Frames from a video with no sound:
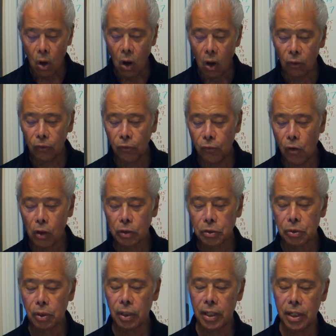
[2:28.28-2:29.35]

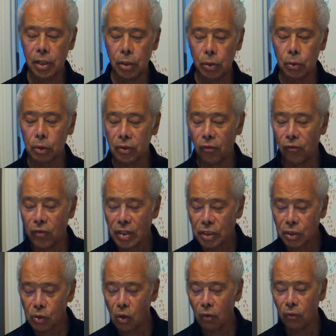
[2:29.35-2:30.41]
"Unfortunately, your
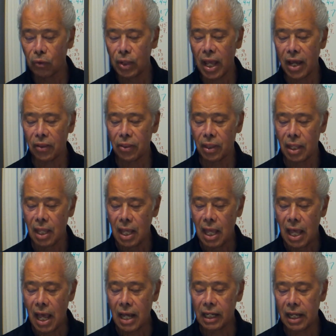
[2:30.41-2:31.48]
division of death
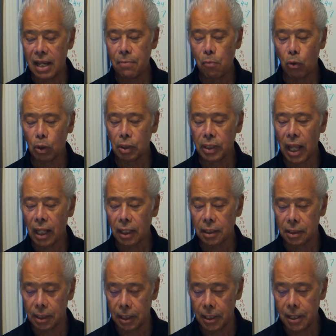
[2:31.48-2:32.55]
and
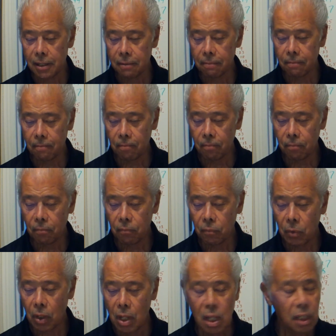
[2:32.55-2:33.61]
immortality,"
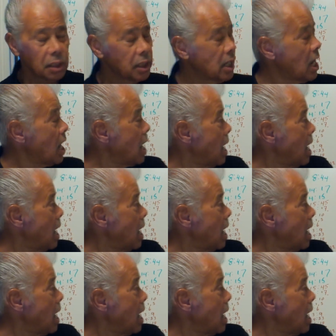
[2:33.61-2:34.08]
did I